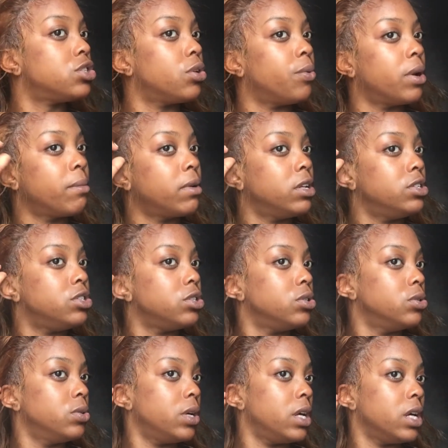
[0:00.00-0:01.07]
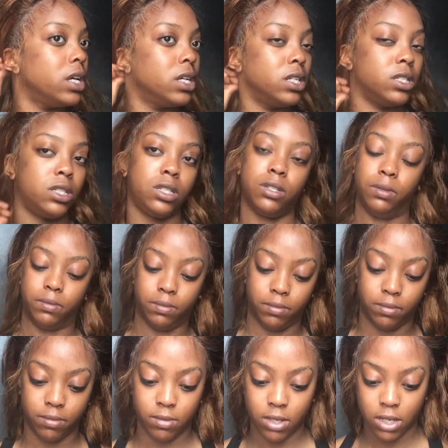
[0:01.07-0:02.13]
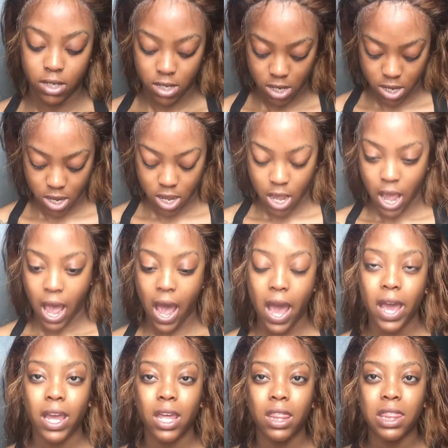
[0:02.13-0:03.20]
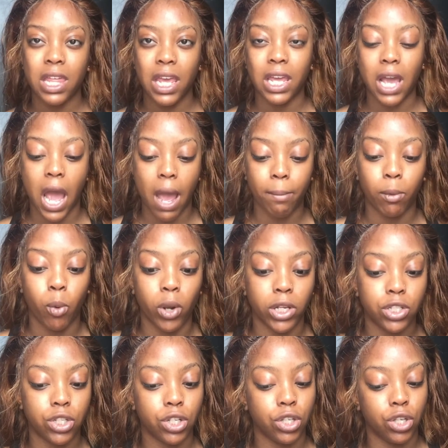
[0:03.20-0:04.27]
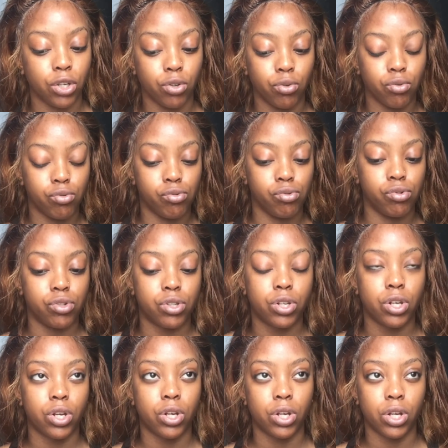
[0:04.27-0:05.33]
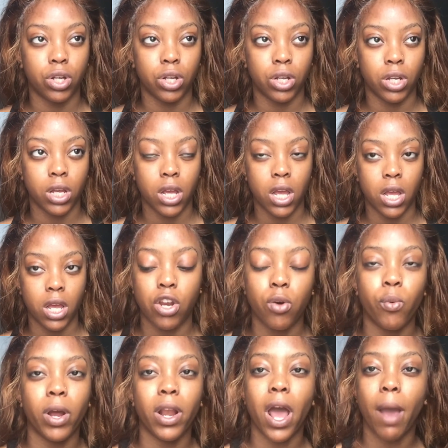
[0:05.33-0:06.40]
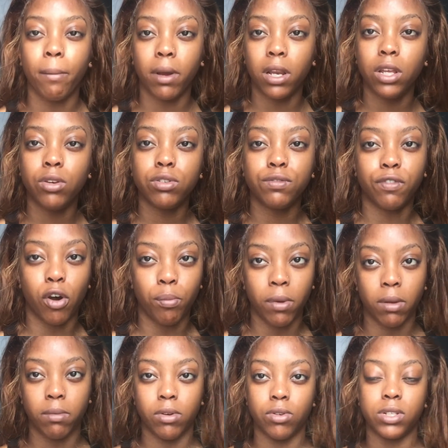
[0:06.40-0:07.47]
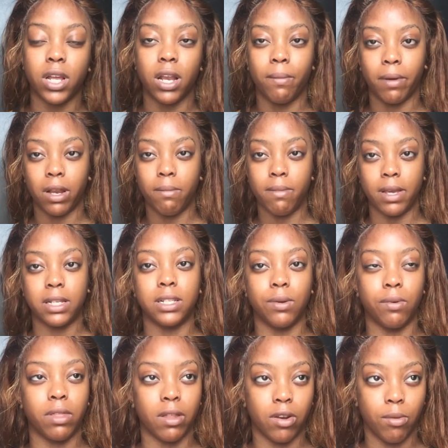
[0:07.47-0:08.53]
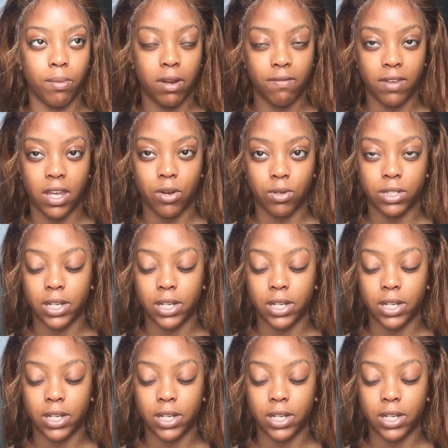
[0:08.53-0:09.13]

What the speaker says: So what I'm going to do is, I think I'm going to use, you know what, I'm going to use foaming mousse and I'm going to mix it with a little bit of Eco